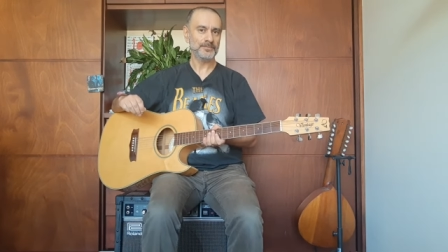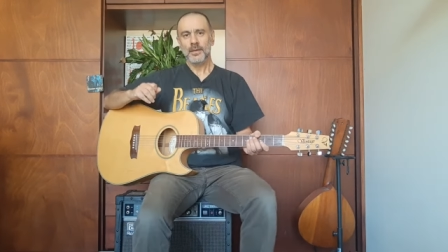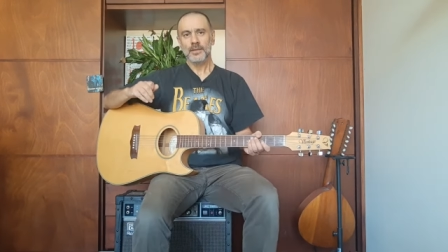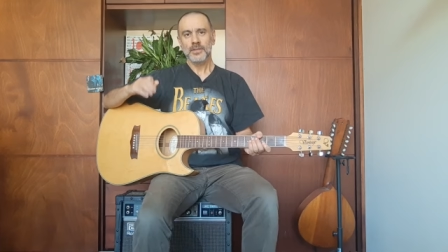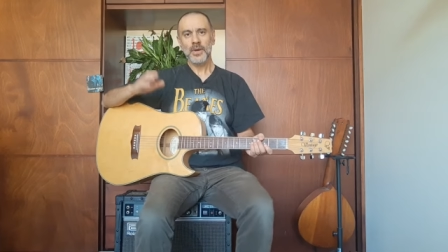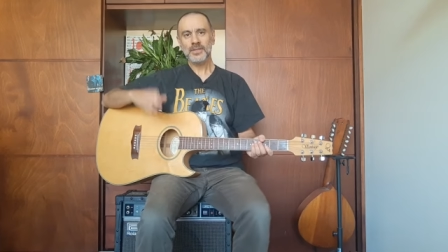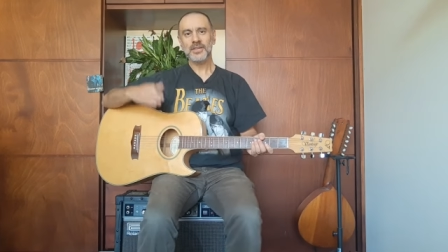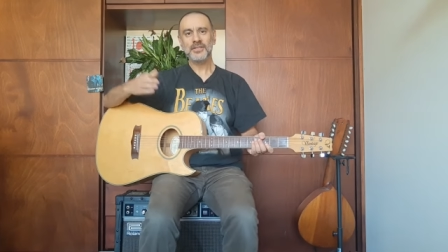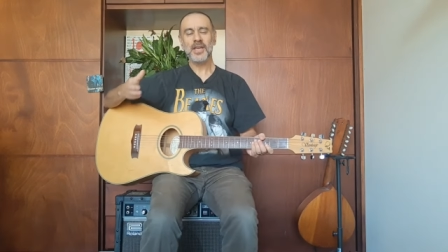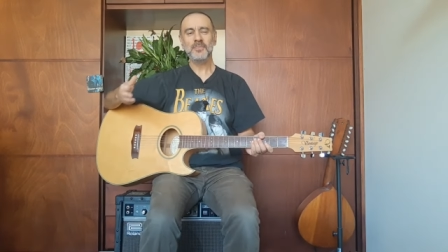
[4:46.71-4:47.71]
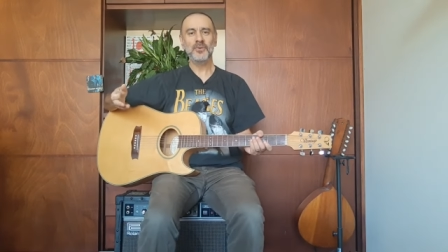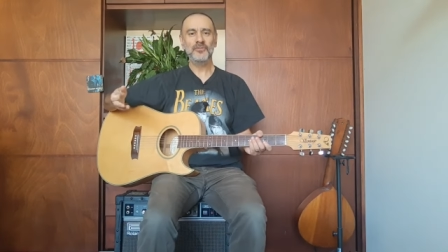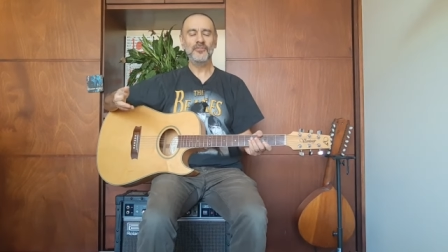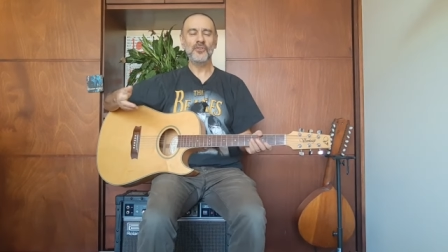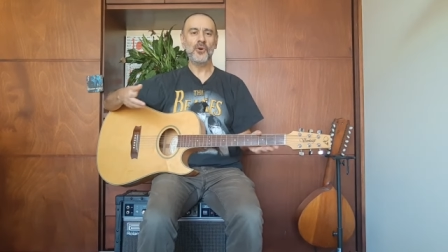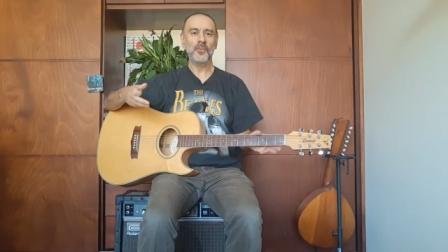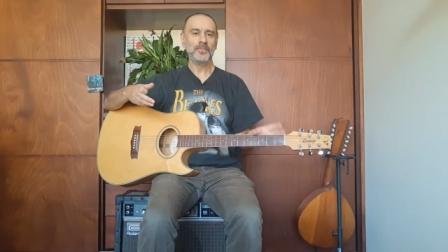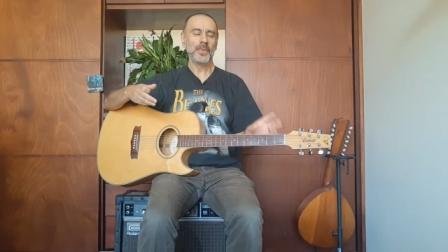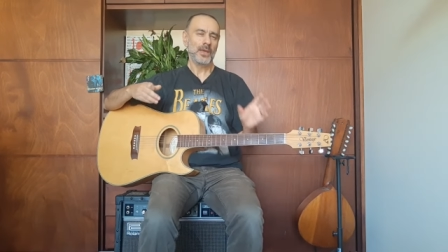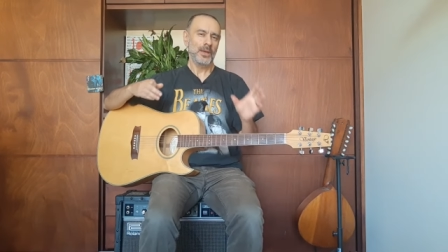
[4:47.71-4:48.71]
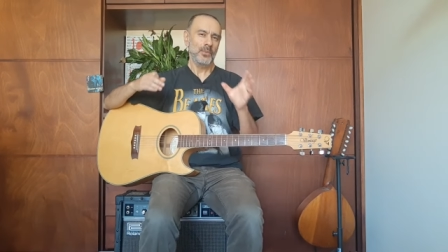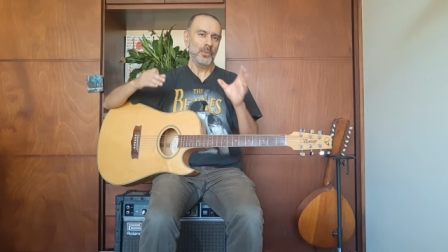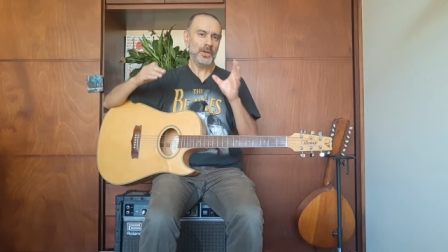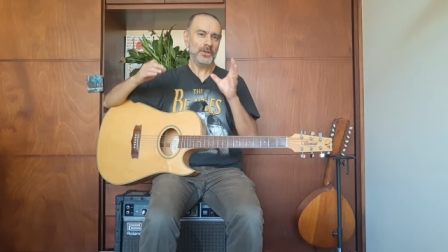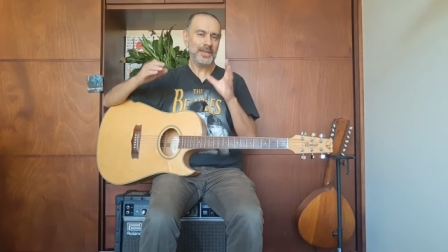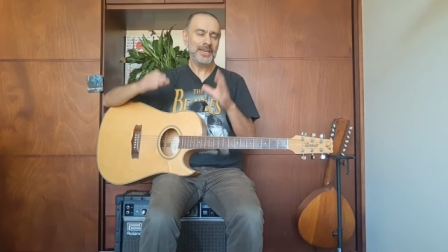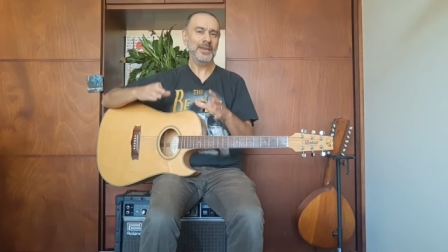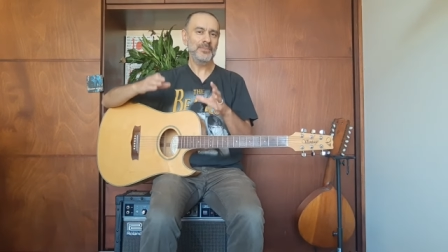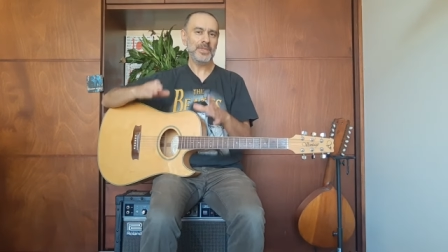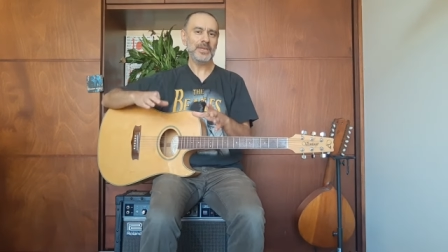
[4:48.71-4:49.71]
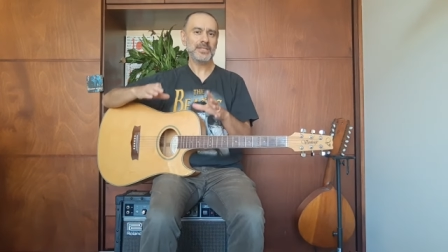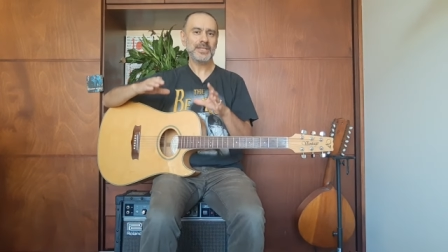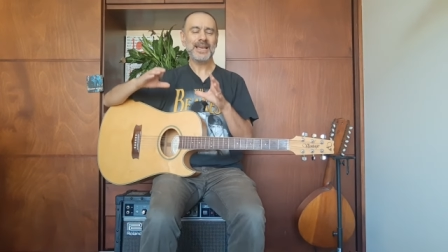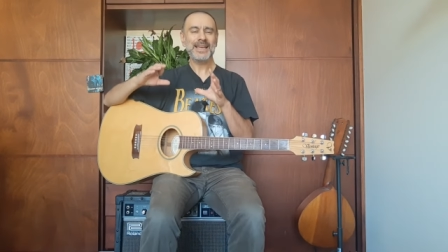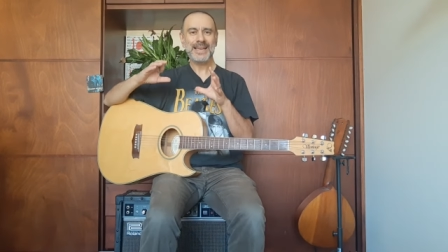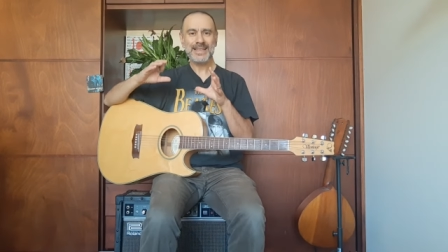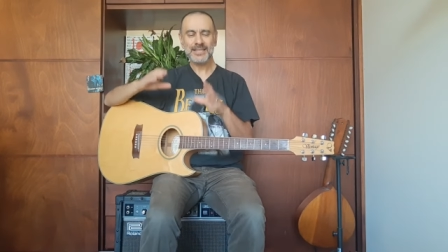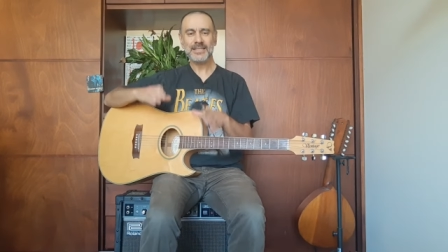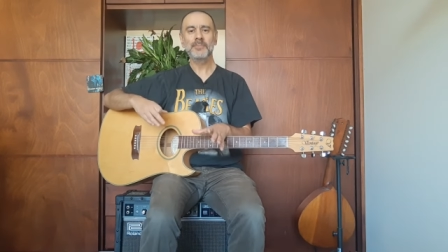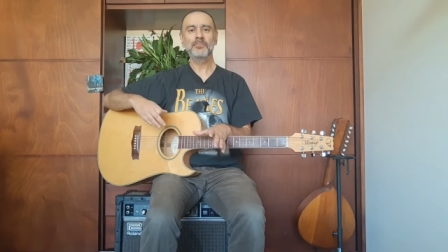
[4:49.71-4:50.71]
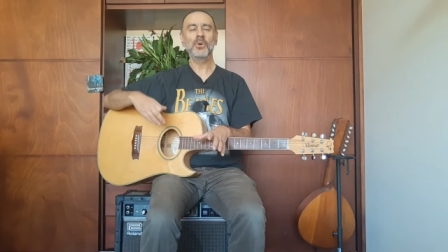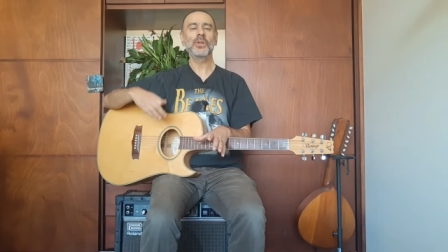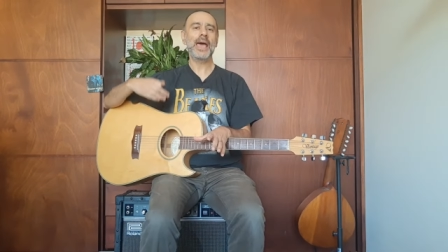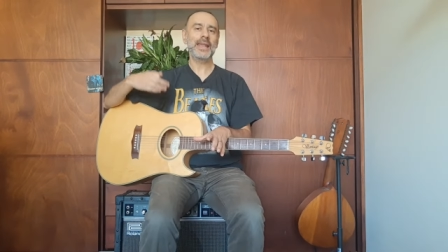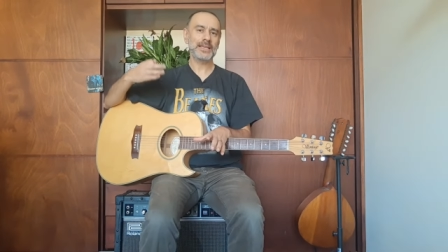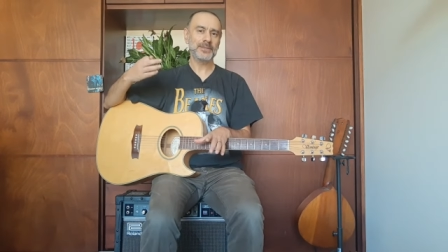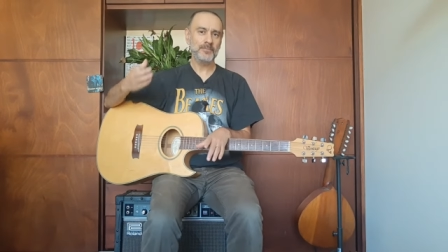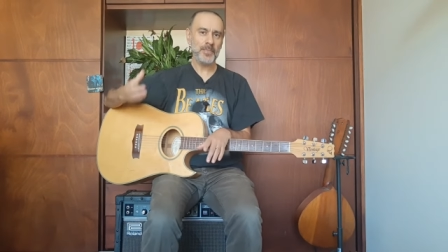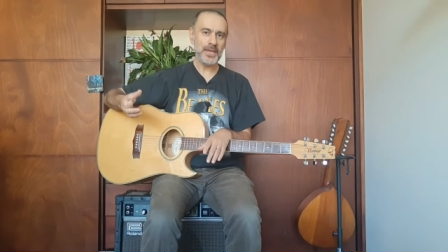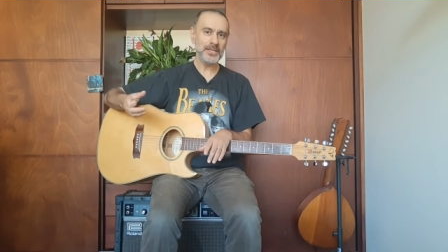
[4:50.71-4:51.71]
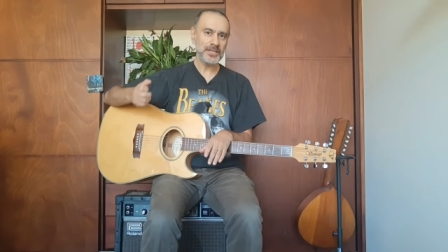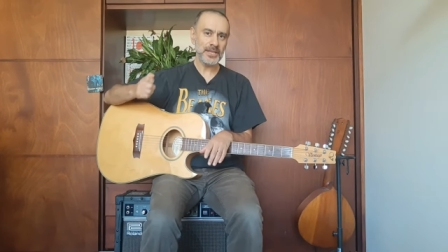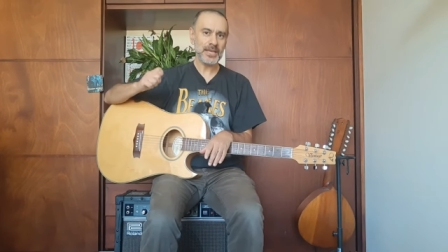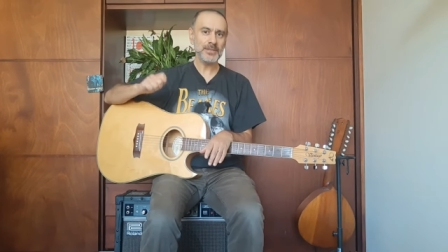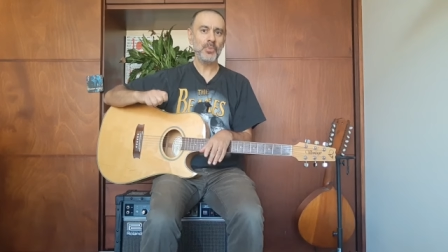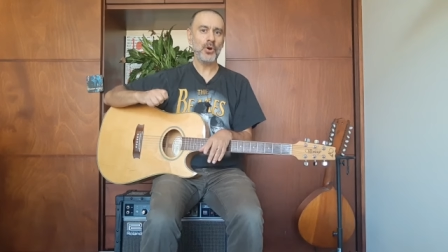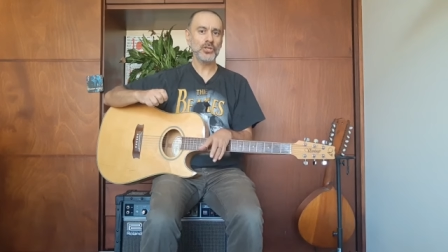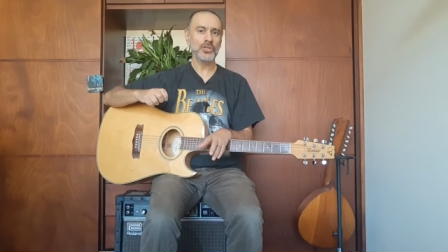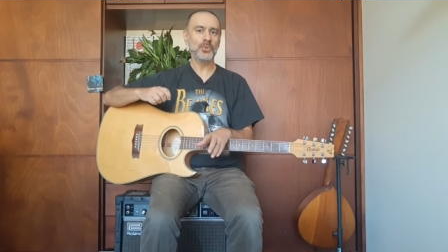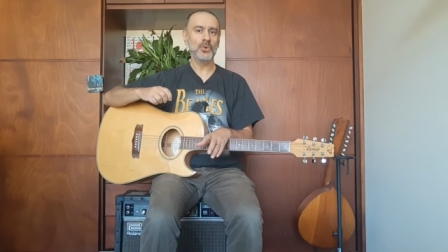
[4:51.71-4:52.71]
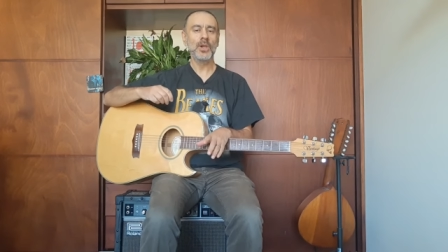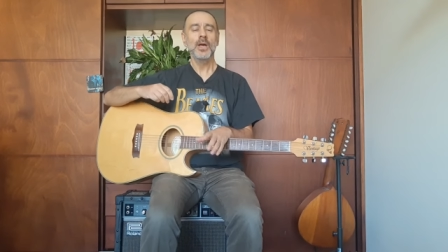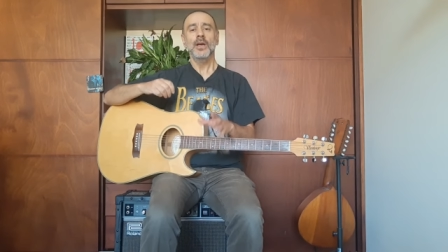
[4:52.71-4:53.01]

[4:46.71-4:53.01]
So as I said before, we're going to keep this as simple and as basic as possible,